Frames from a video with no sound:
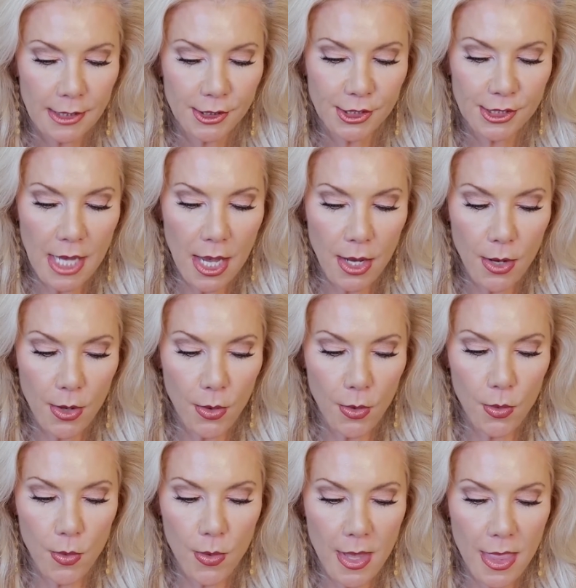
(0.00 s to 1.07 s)

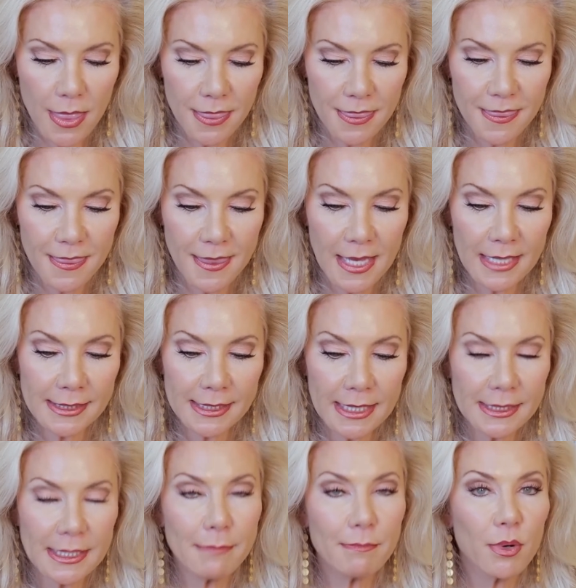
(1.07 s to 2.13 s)
So this
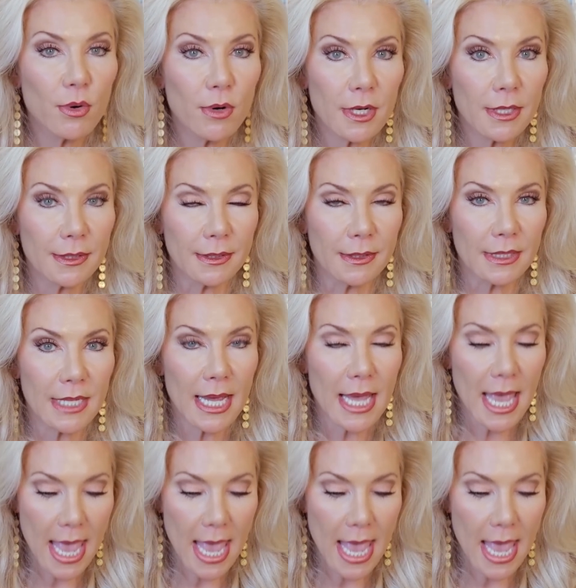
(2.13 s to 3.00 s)
is important.